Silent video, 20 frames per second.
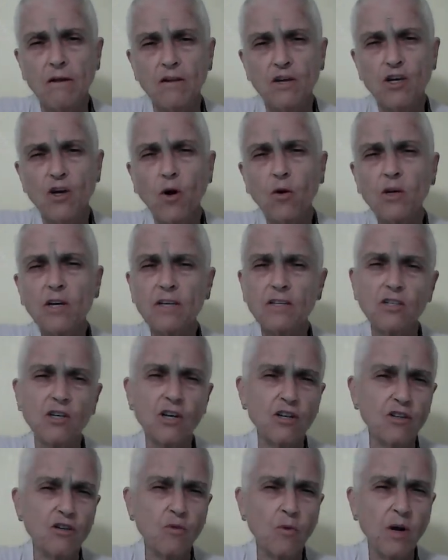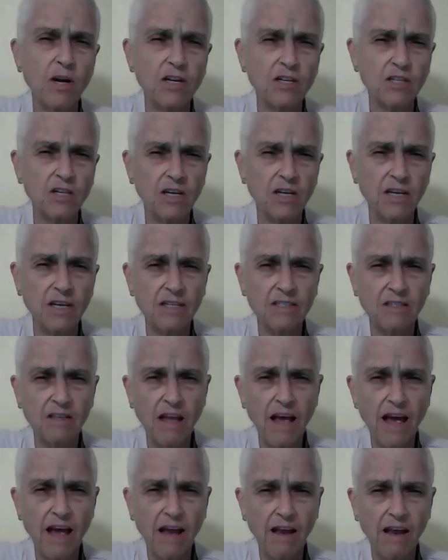The yogic situation is
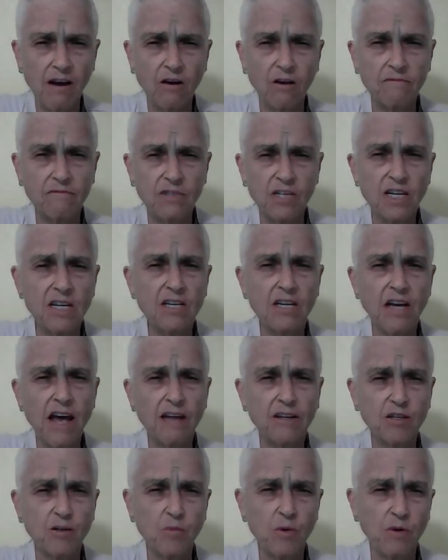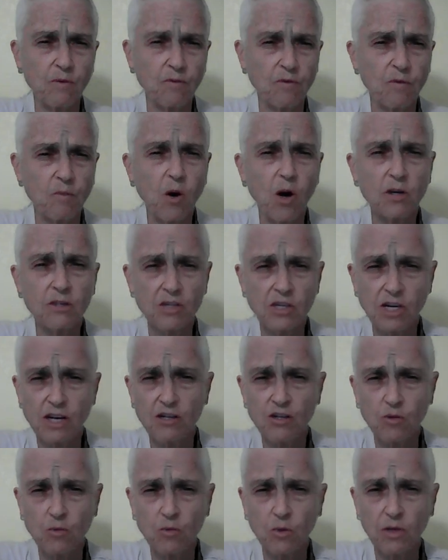that of detachment from all
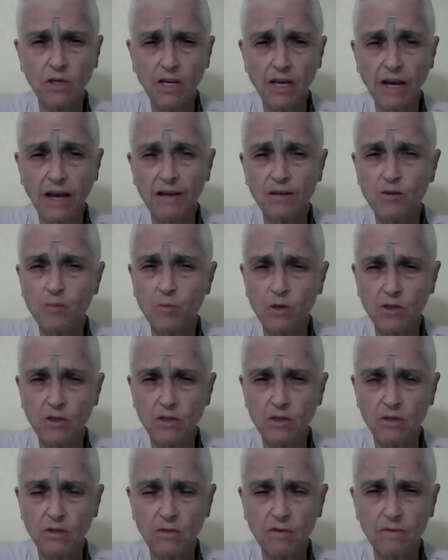sensual engagements.